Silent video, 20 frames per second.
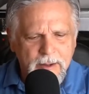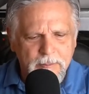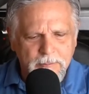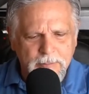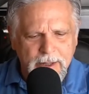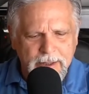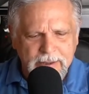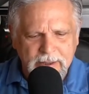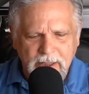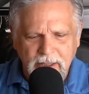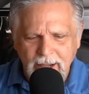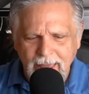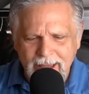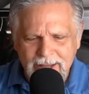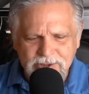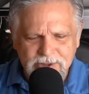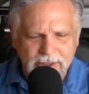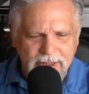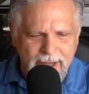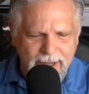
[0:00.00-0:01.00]
But
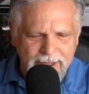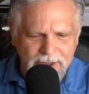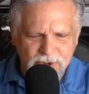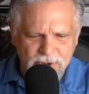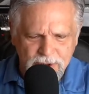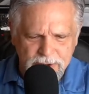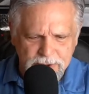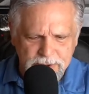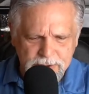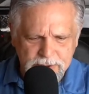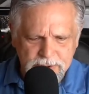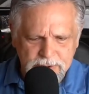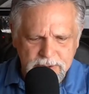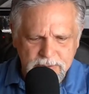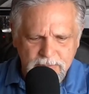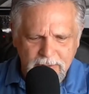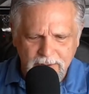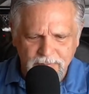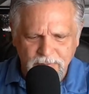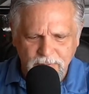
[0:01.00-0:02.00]
Glass Cages,
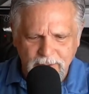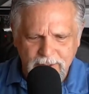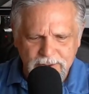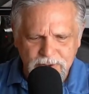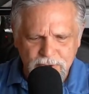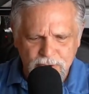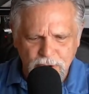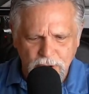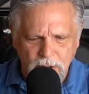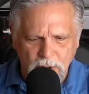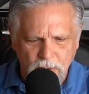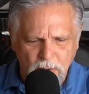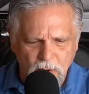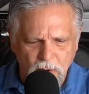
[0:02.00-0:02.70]
my friend Joe